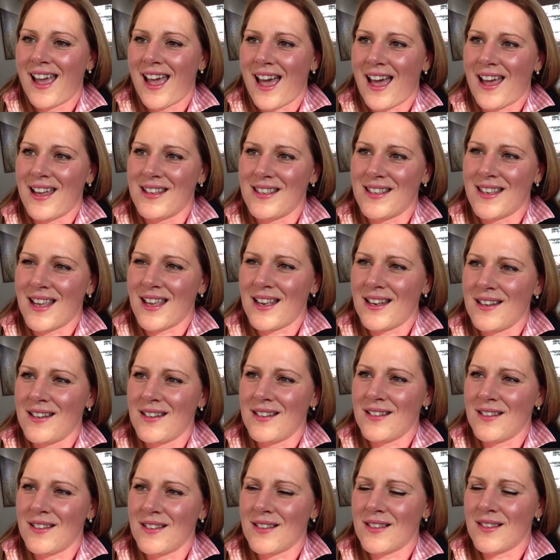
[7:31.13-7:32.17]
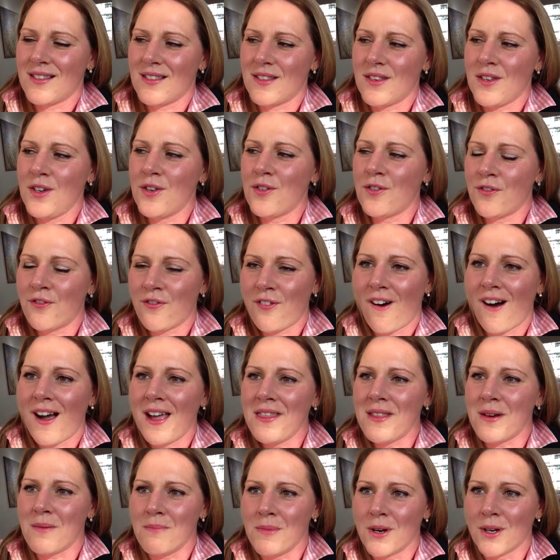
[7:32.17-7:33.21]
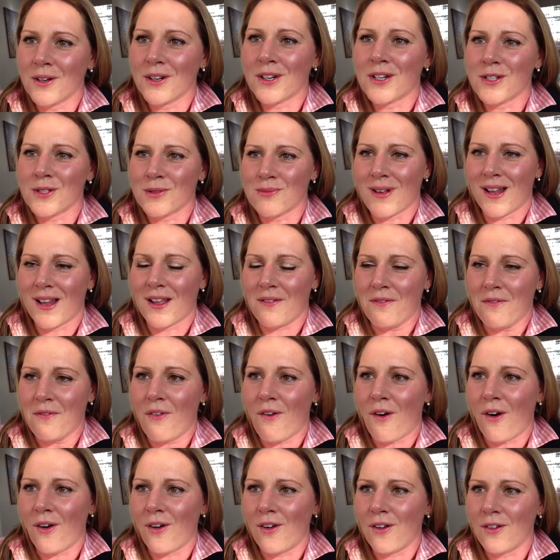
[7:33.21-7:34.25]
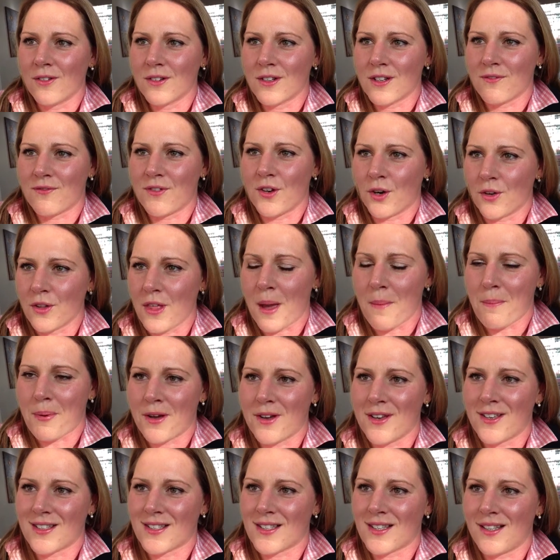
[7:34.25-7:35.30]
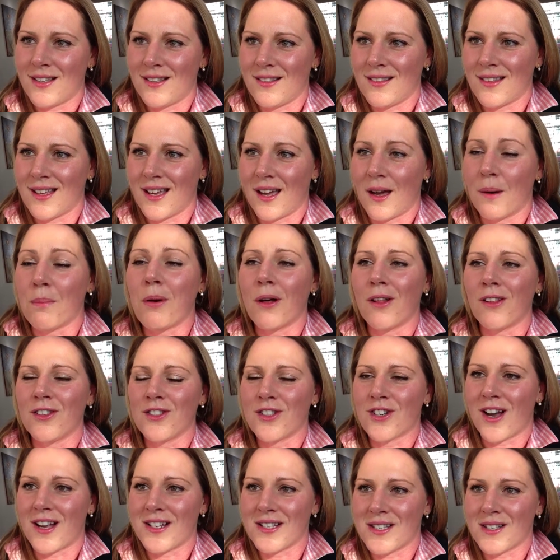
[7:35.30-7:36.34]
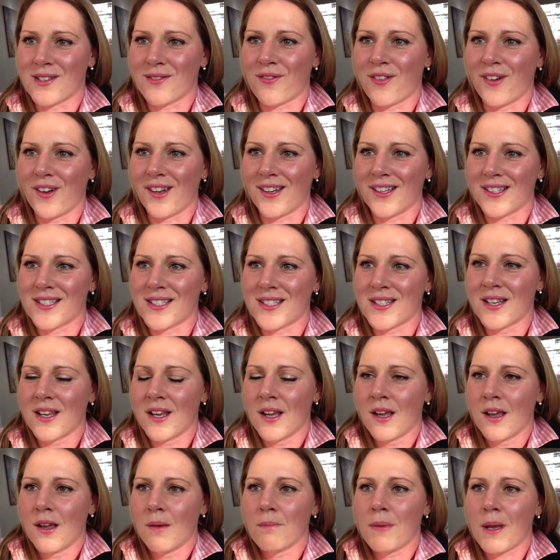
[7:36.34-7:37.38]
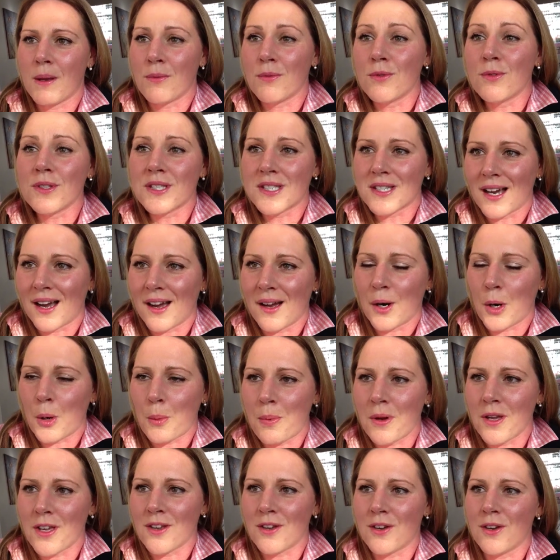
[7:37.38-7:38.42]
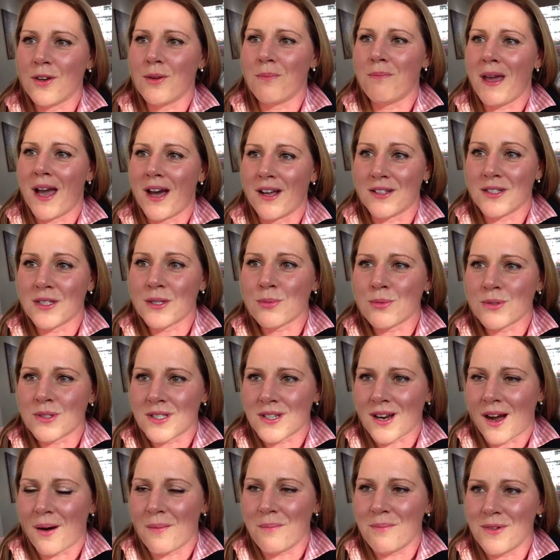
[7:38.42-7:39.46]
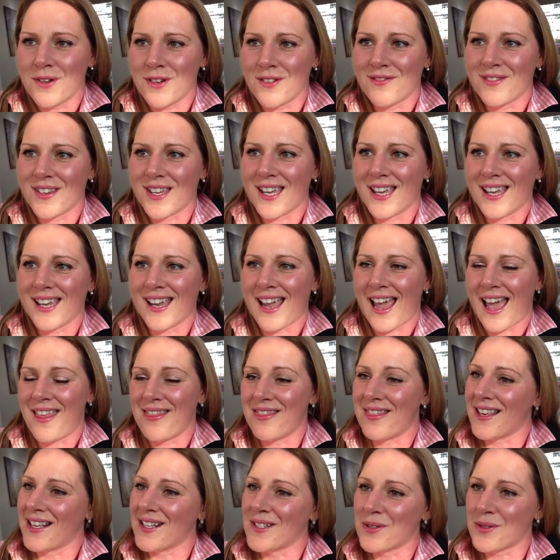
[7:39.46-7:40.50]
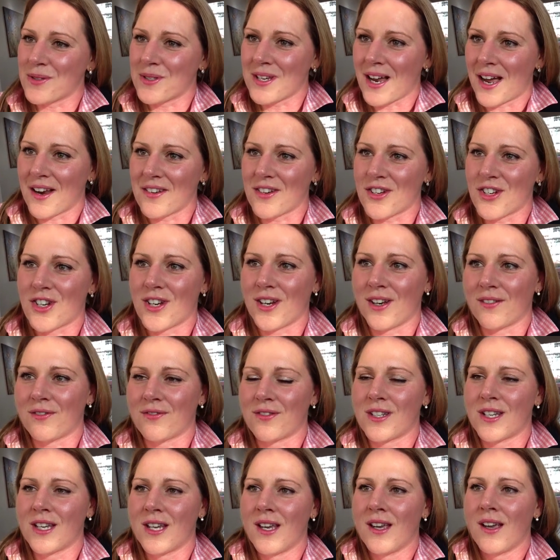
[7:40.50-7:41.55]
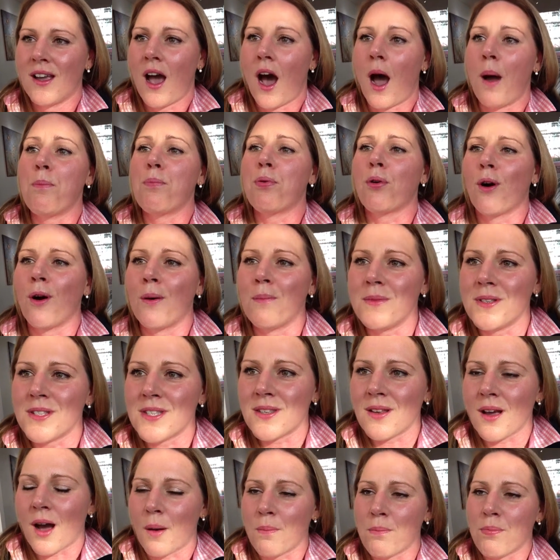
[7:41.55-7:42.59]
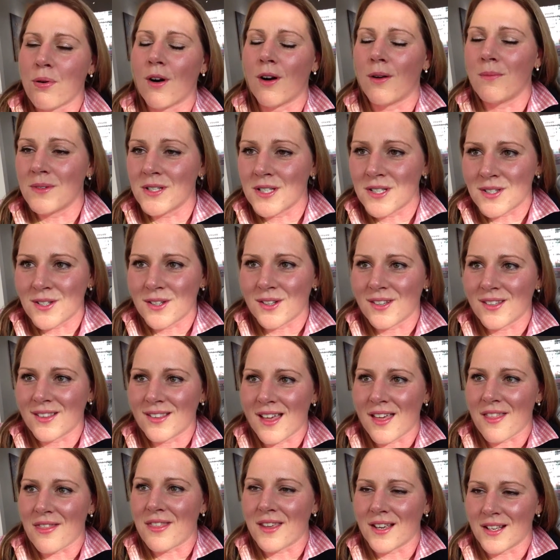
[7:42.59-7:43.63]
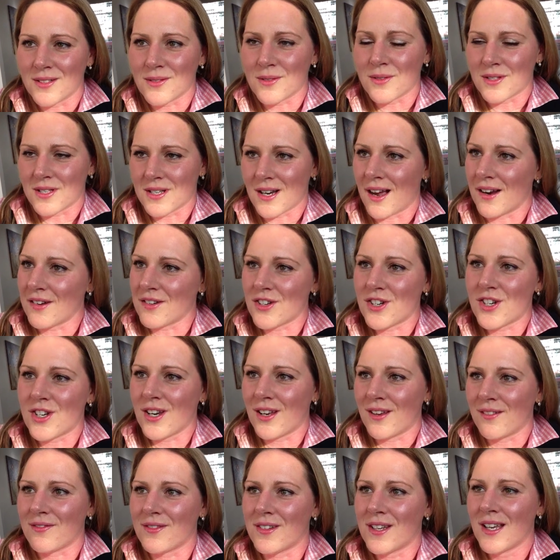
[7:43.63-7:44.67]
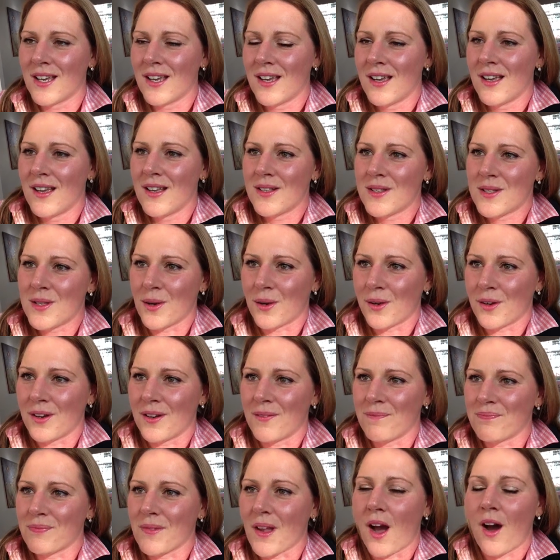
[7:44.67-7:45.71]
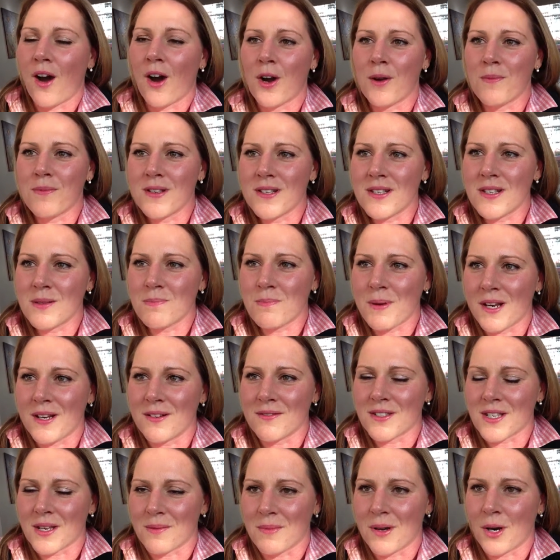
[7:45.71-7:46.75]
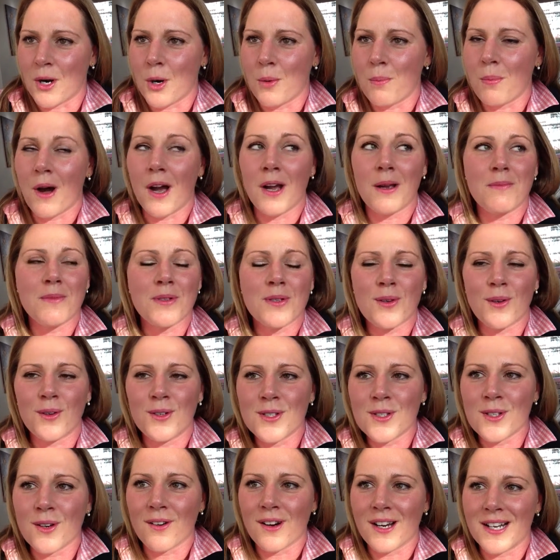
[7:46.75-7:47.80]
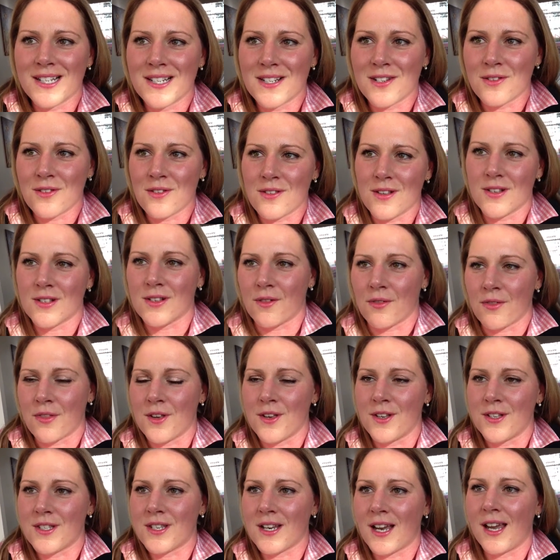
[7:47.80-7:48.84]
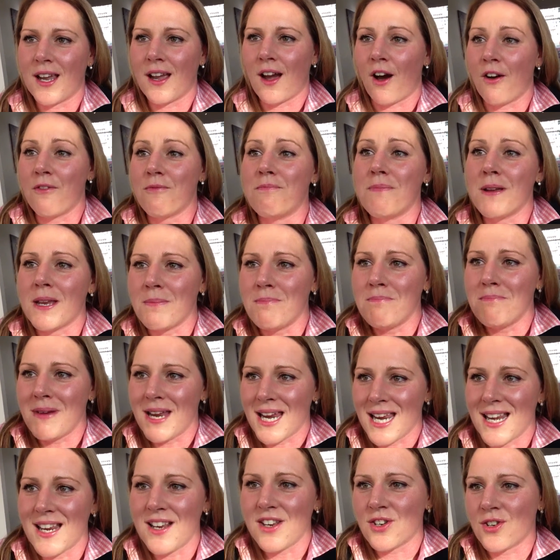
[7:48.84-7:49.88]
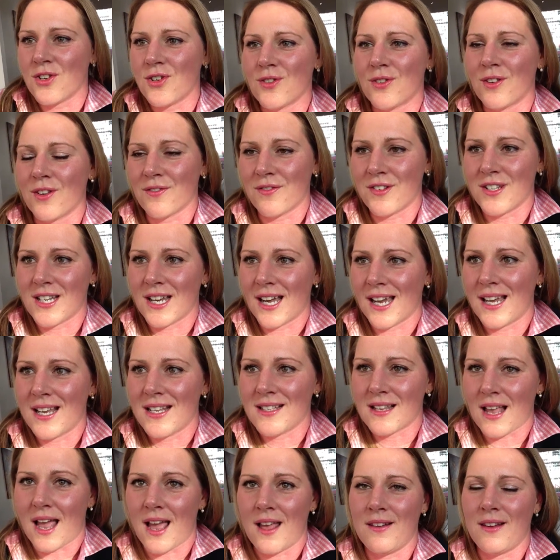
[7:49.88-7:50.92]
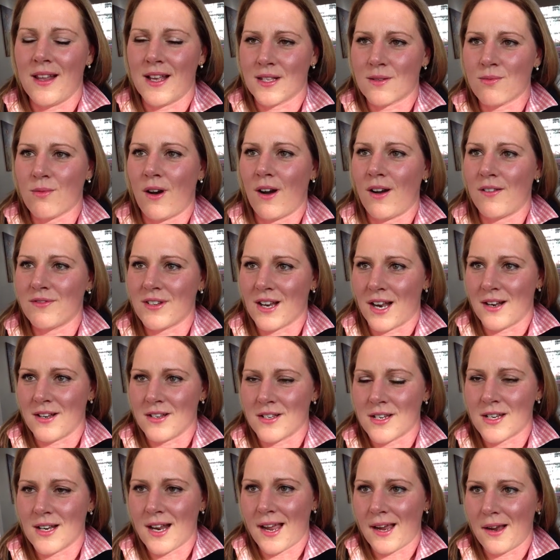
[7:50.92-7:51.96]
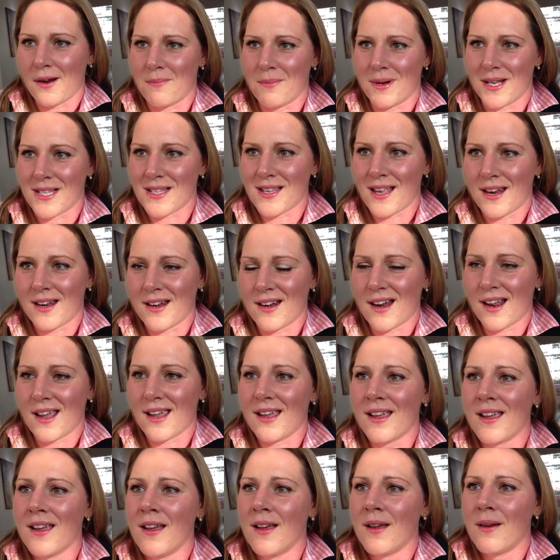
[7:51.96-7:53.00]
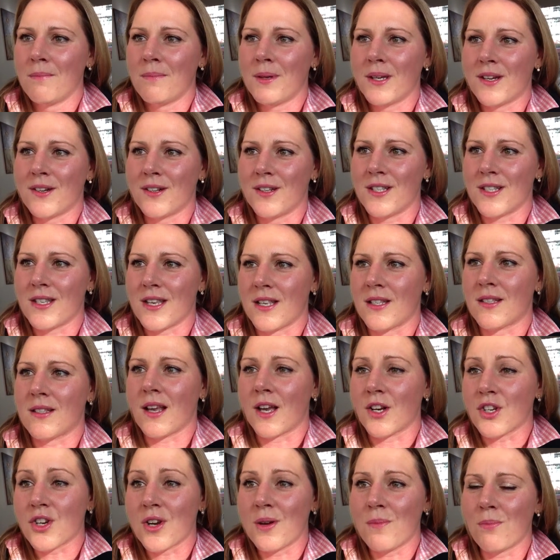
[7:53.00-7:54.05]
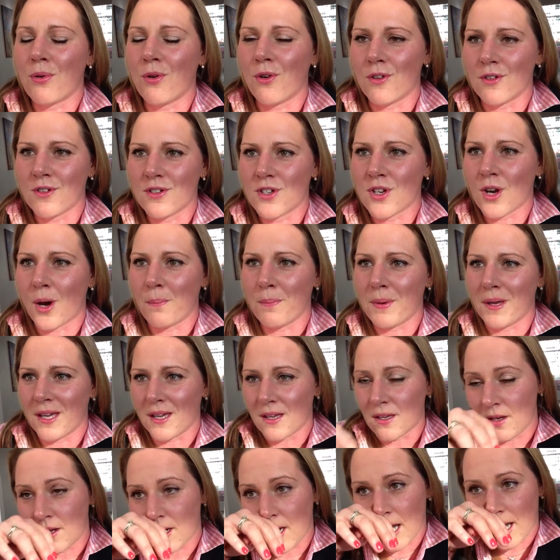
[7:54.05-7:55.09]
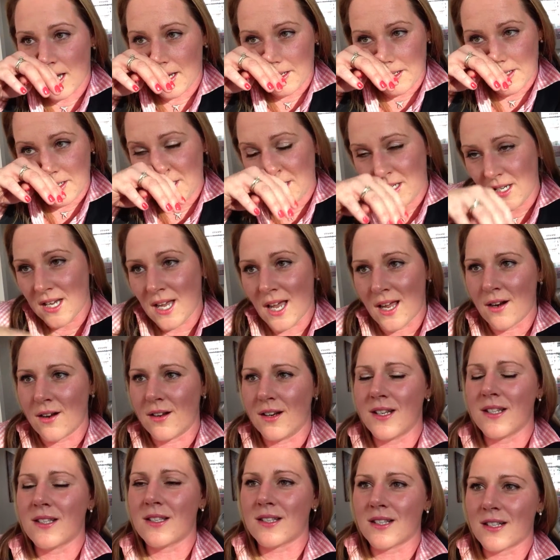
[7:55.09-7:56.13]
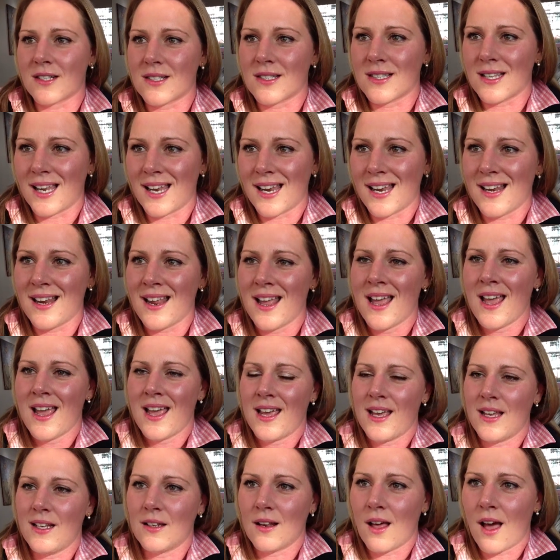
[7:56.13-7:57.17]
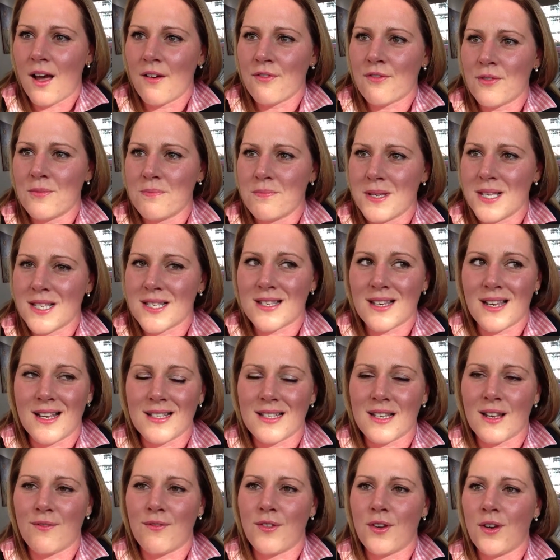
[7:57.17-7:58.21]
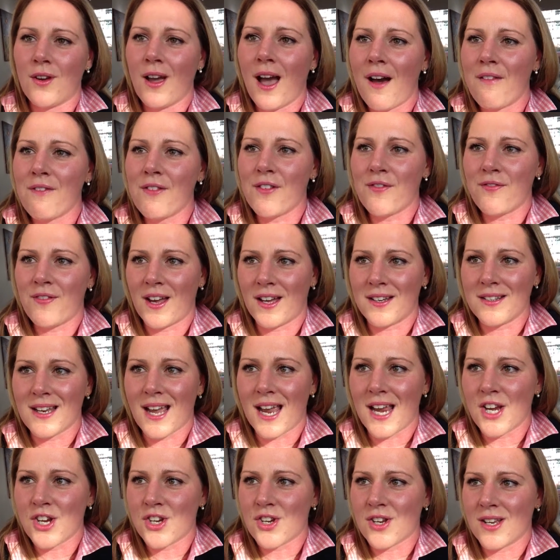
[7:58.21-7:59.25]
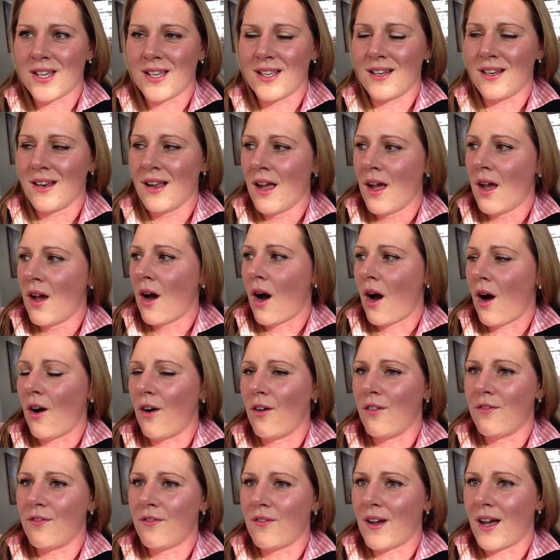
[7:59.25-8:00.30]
And then you'll find that miracles will unfold if you're that person that apologizes first. People will start helping you, mountains will start moving, and things will start to shift. I promise you that things will start to shift. So I hope this has been of some help. I'm so sorry I didn't do this on Thursday. I've been meaning to do it for days, and that's why I've done it today on my Saturday, because it's such an important topic. You cannot succeed in life or business if you have a foundation of